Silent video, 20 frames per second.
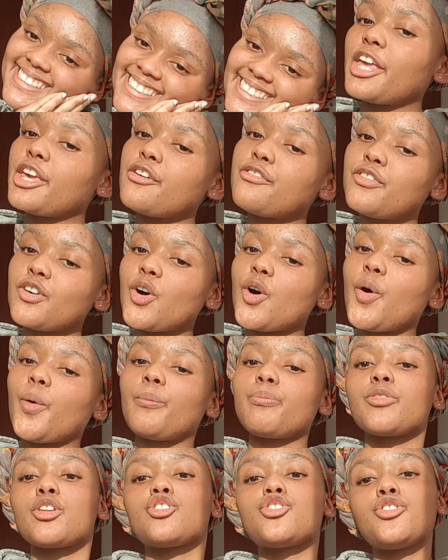Thank you
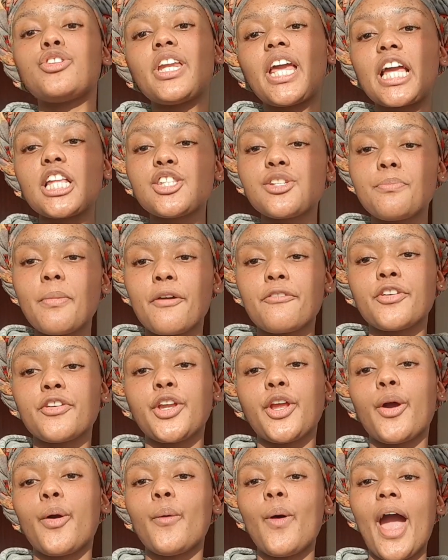for tuning into my
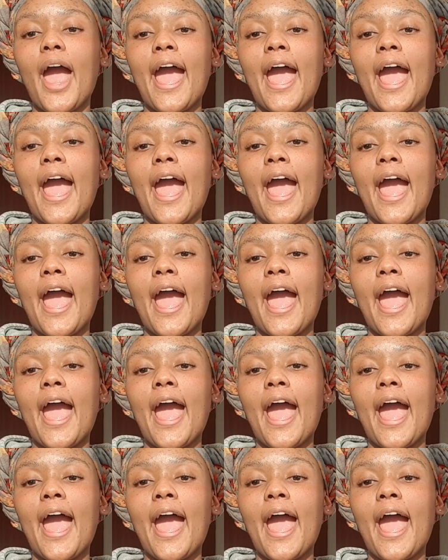video